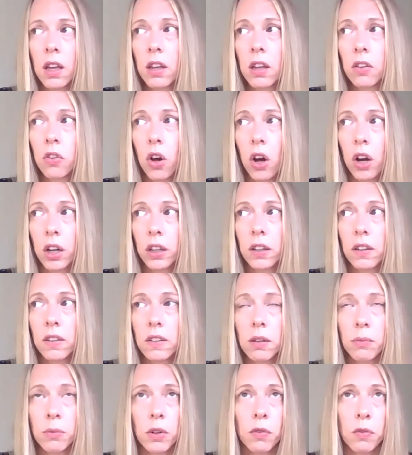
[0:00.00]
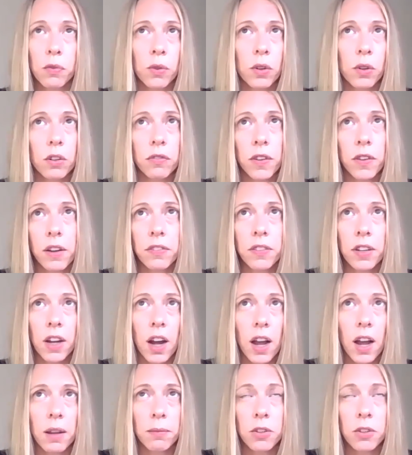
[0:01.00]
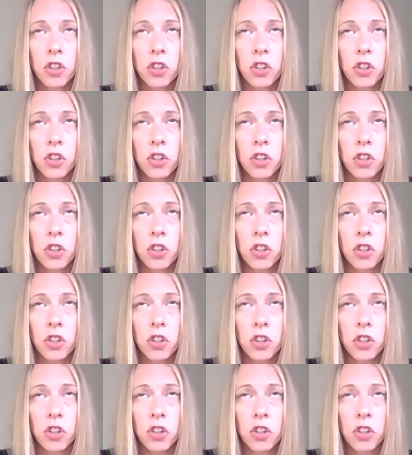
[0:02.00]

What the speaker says: talking to someone 4 or 5 times,